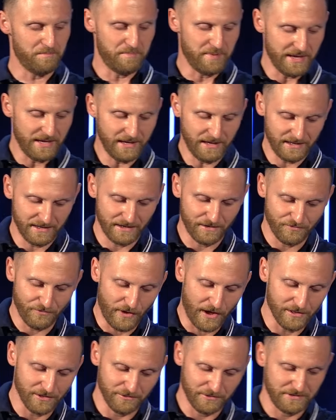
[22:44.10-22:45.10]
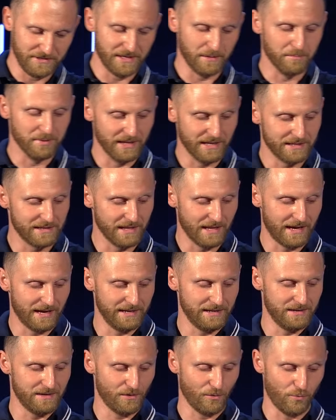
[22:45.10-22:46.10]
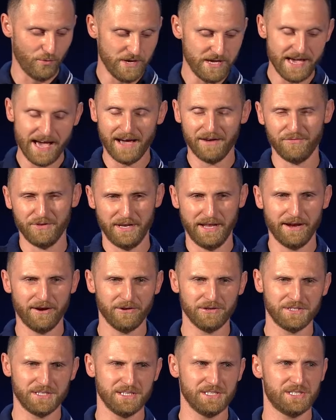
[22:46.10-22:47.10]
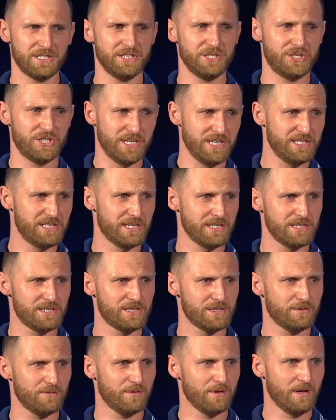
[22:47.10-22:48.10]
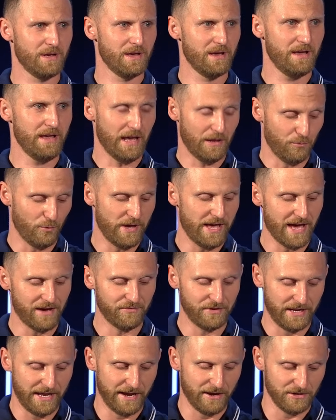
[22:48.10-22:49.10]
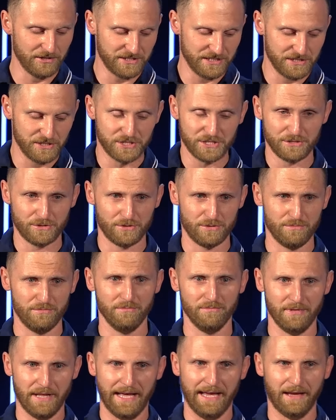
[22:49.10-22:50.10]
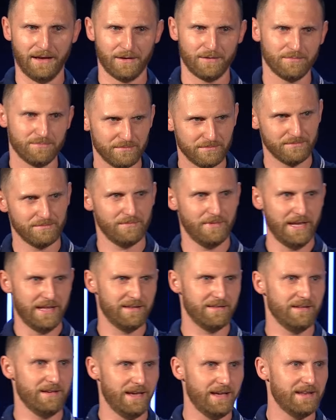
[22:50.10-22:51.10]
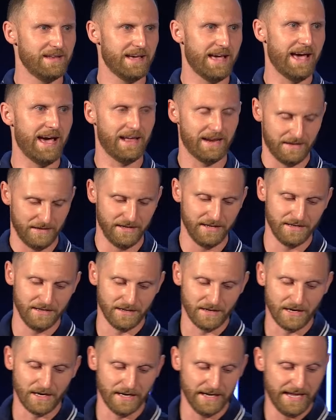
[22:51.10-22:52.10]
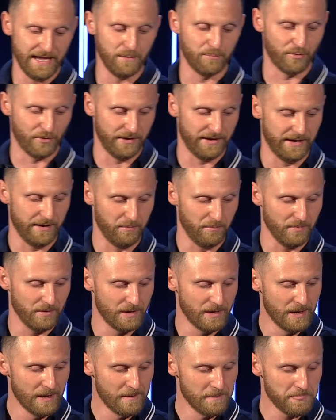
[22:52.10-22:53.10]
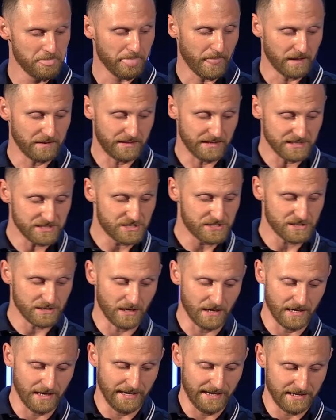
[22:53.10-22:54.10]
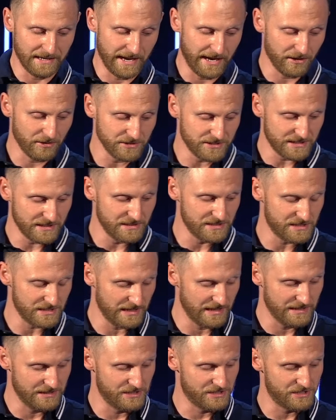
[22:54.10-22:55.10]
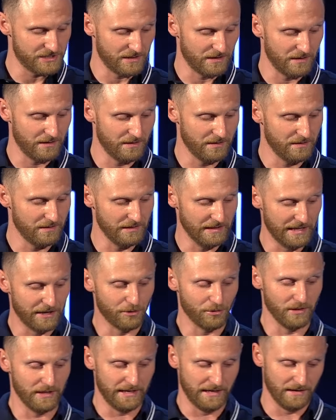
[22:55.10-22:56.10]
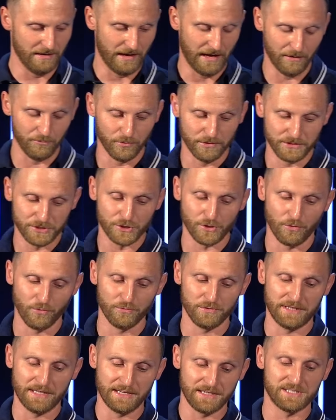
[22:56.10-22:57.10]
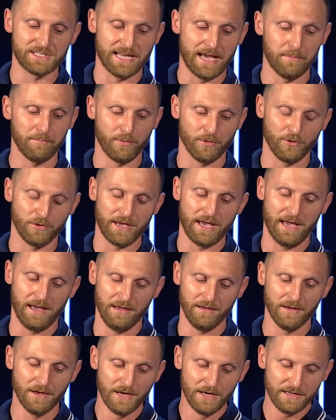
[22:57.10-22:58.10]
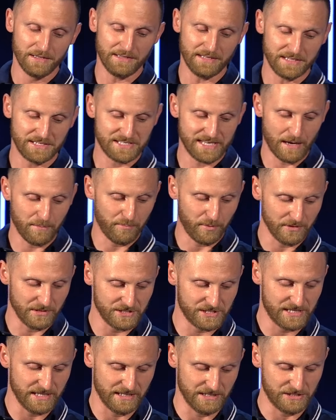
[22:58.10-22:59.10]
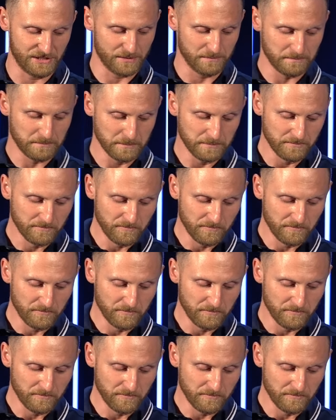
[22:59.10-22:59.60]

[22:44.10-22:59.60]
being and following the bloodline, we have inheritance in Jesus, and we have inheritance like in Abraham. This inheritance is literally, the example is this.